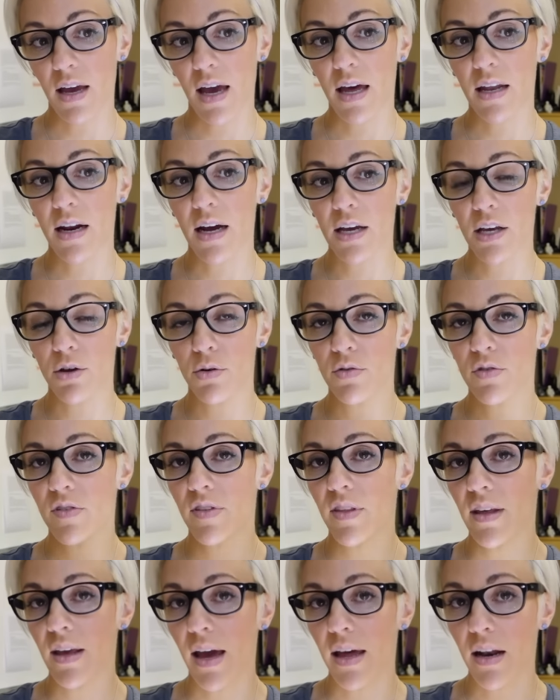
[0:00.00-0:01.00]
and I use
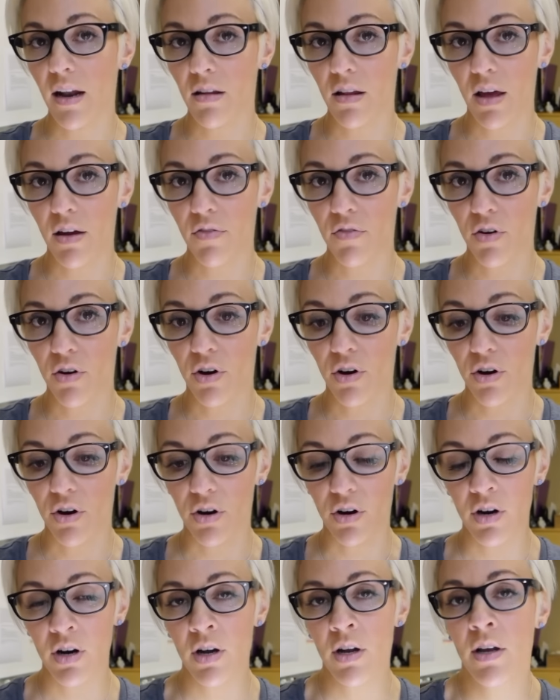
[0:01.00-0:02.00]
the N L A for
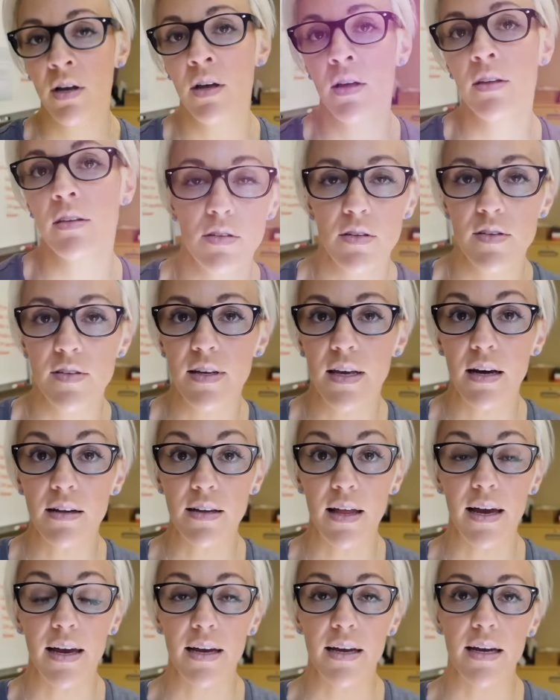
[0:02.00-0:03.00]
Her C L
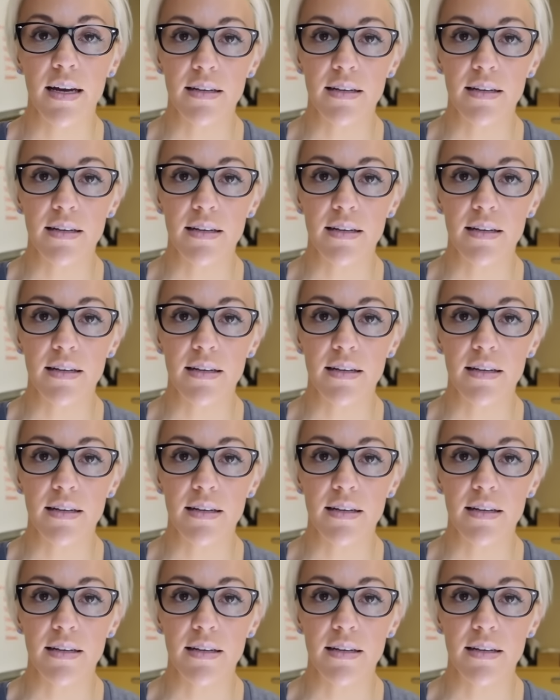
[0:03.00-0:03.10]
A.